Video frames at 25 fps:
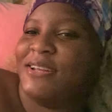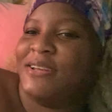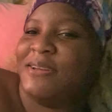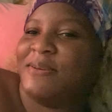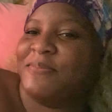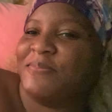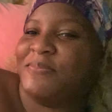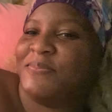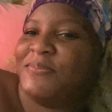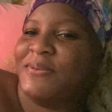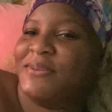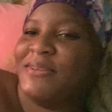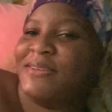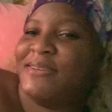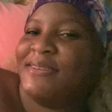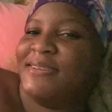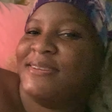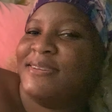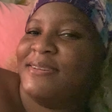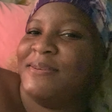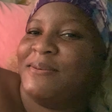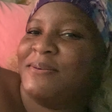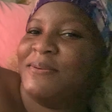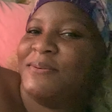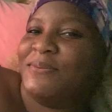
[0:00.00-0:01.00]

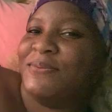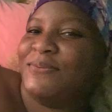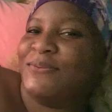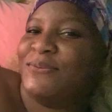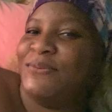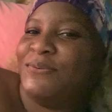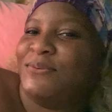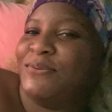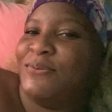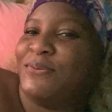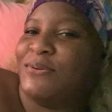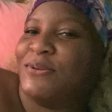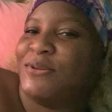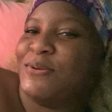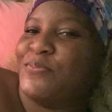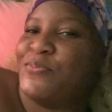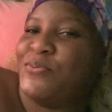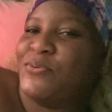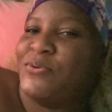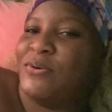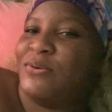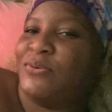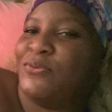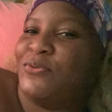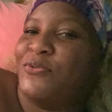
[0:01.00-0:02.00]
Ooh,
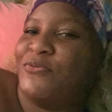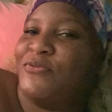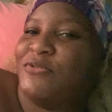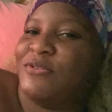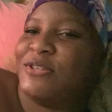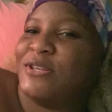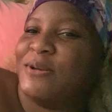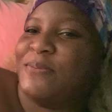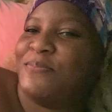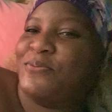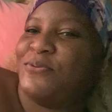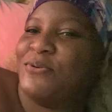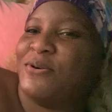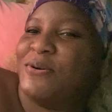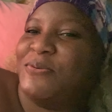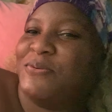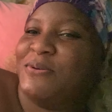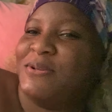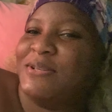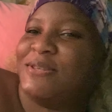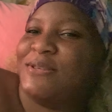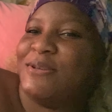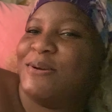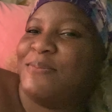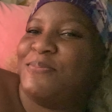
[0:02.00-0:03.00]
support. Sh- Shani, support
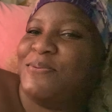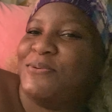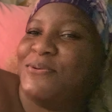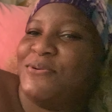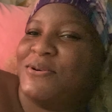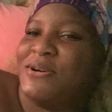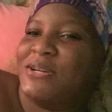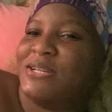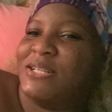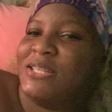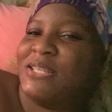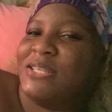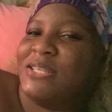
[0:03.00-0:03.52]
was Shani can lie.